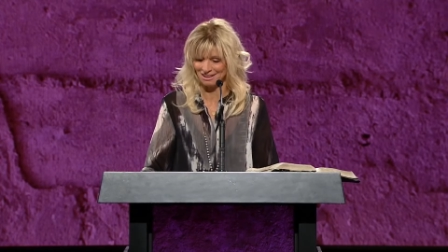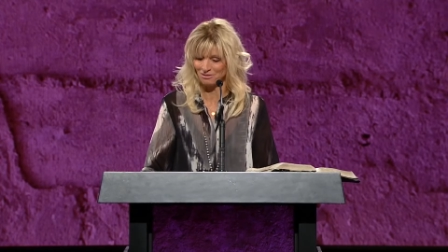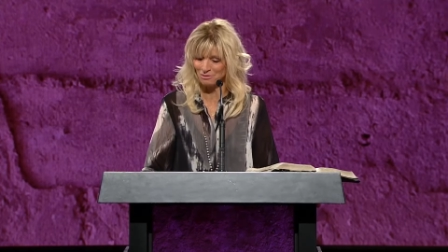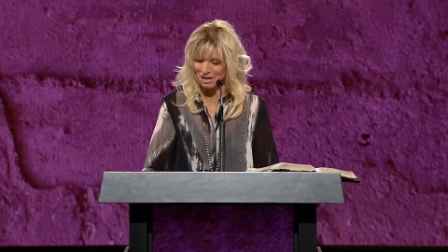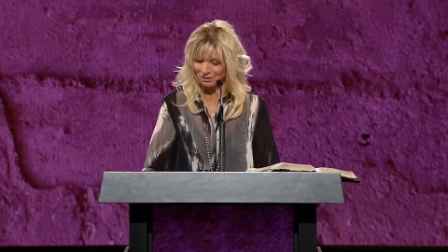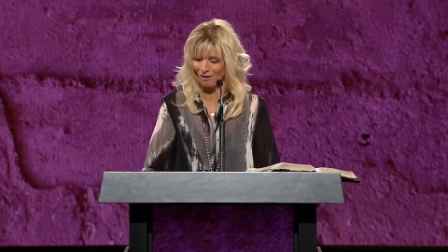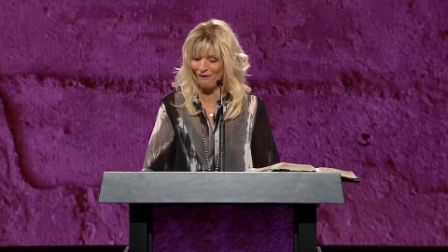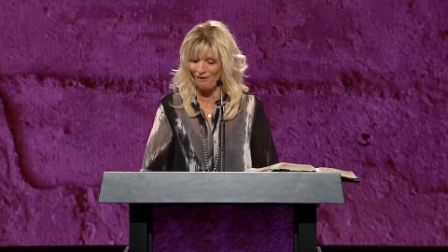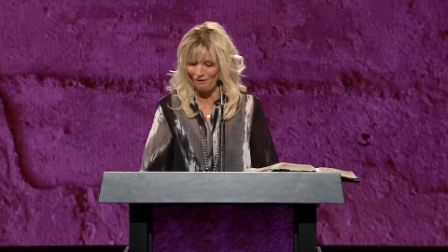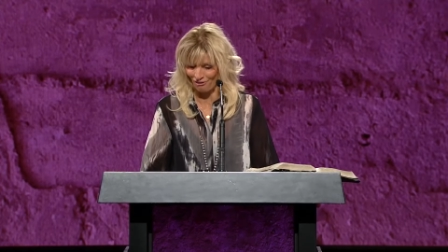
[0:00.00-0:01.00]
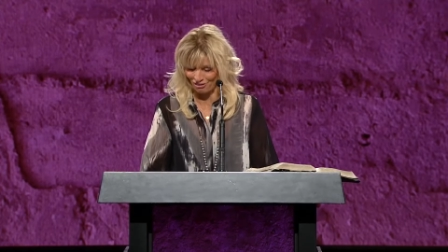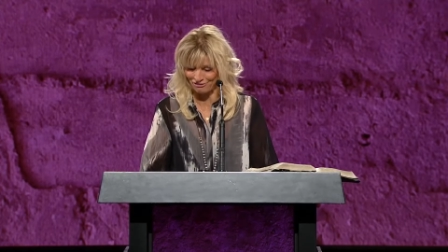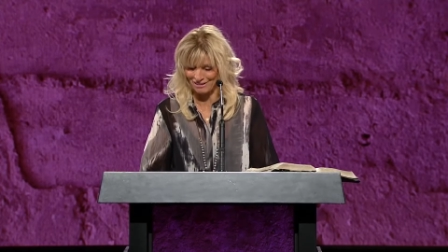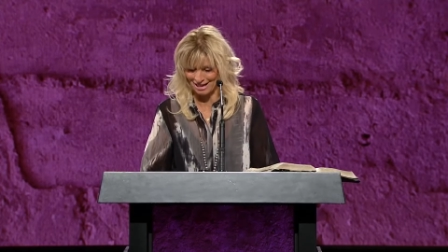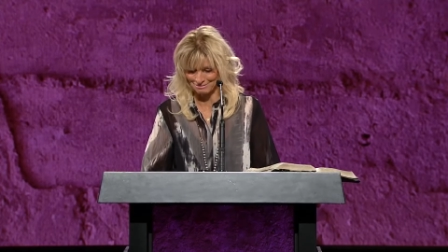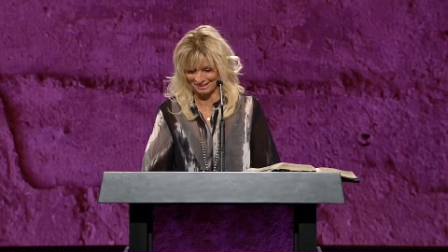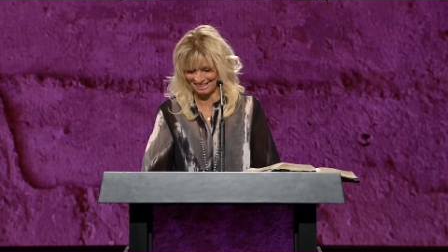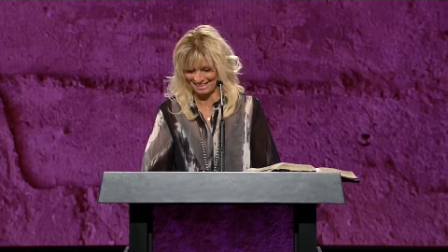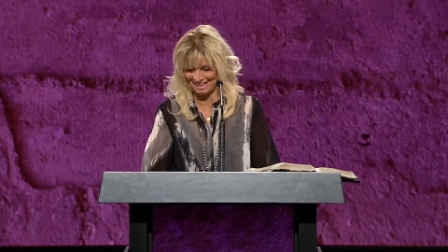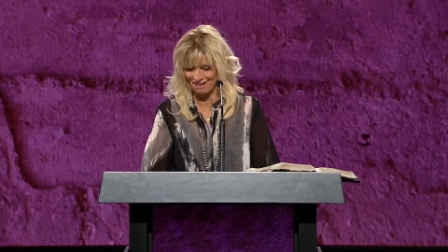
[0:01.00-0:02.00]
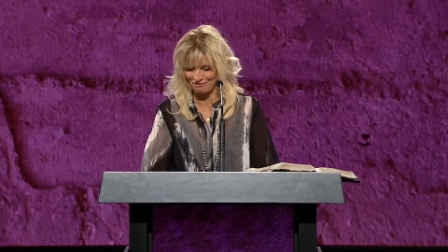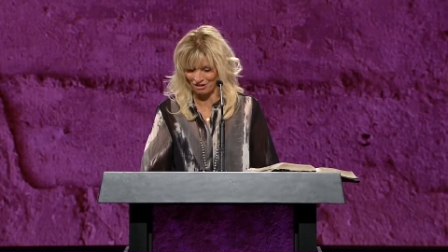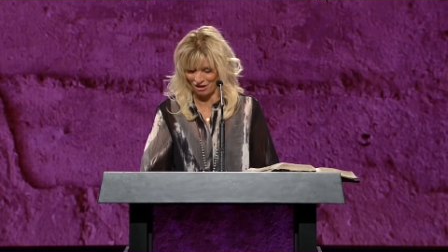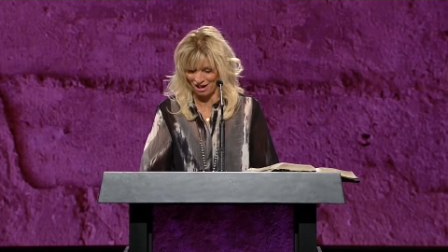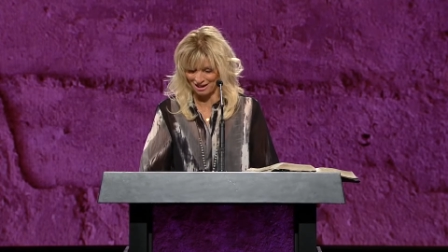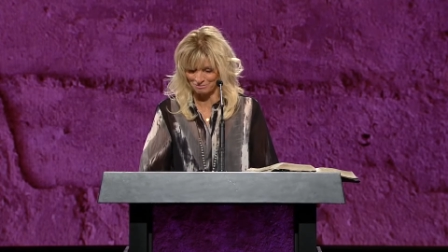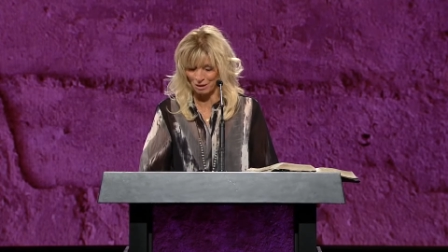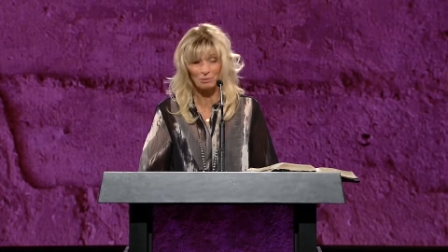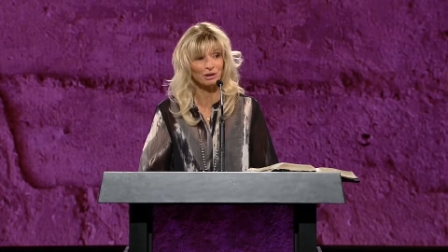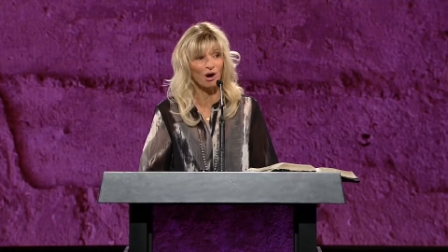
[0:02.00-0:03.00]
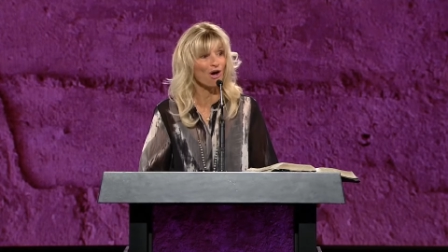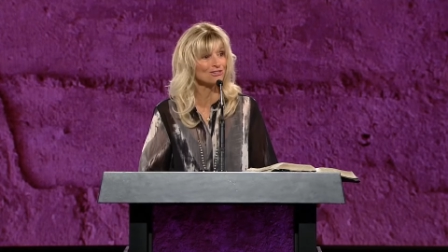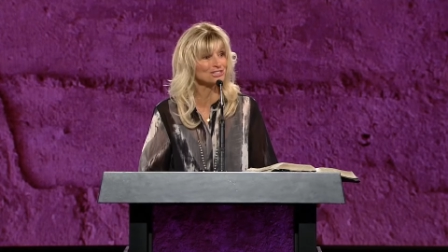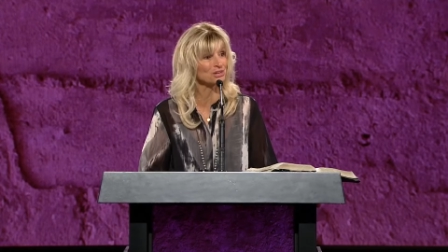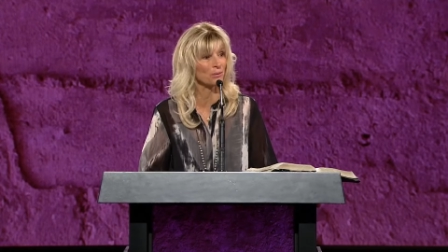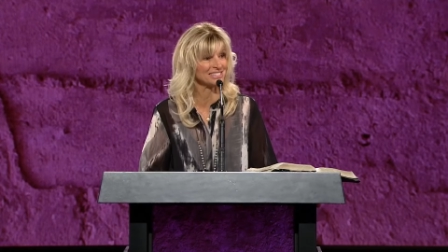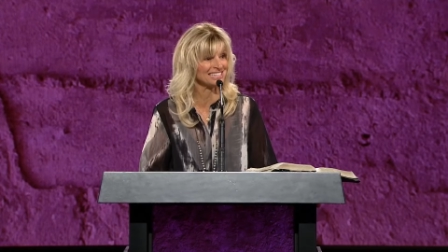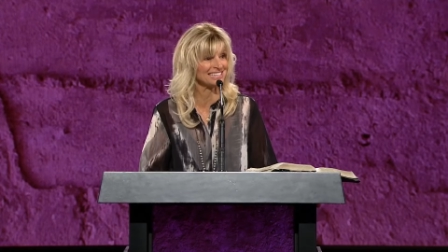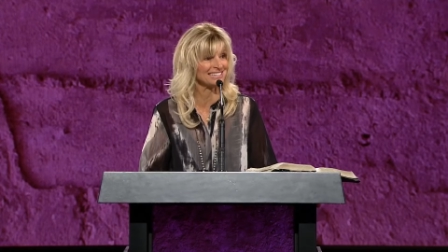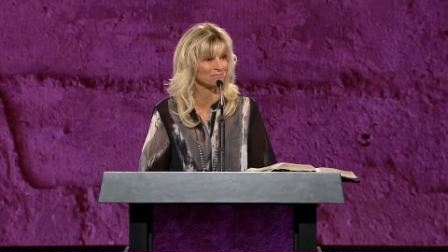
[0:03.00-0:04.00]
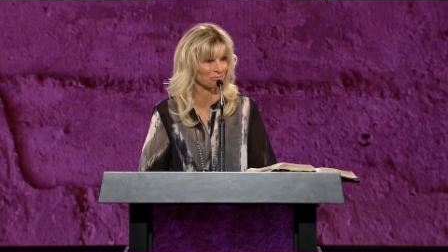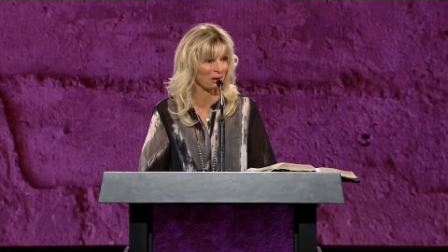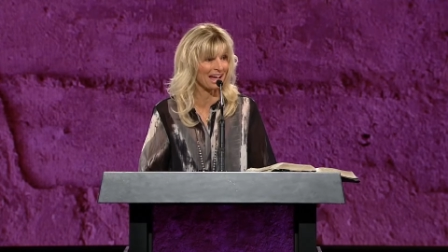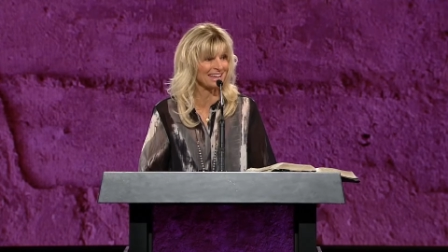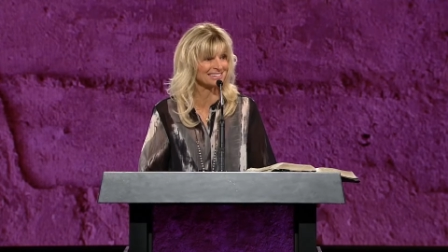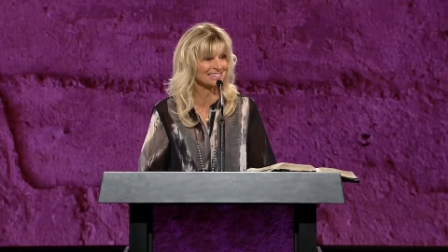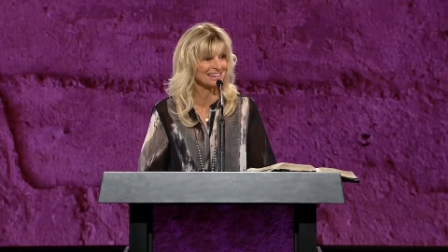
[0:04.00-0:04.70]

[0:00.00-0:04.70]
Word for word: We are all the family of God, but we are also a team, right?